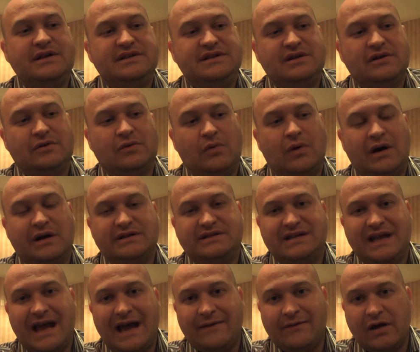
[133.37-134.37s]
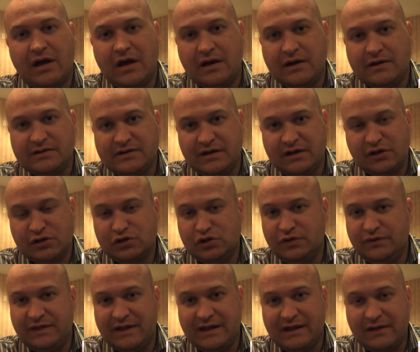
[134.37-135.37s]
You'll want to have
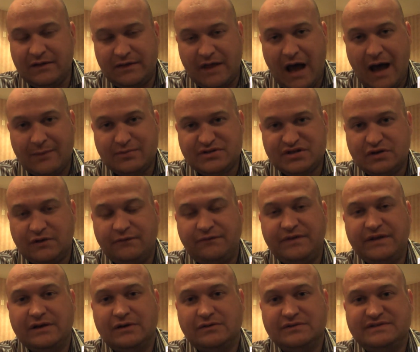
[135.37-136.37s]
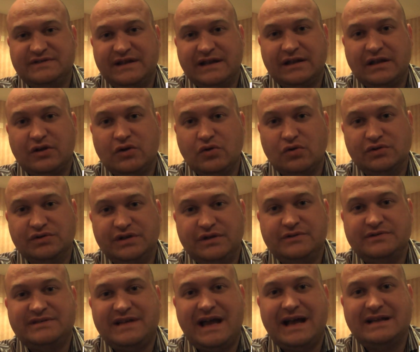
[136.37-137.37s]
include the optional fields that Google
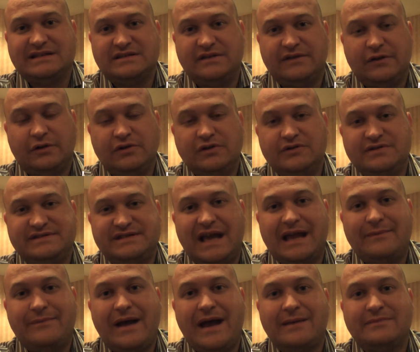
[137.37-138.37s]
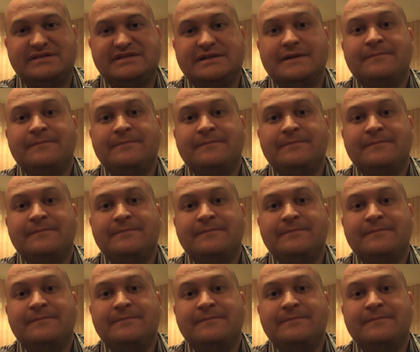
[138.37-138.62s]
News has in their news sitemaps.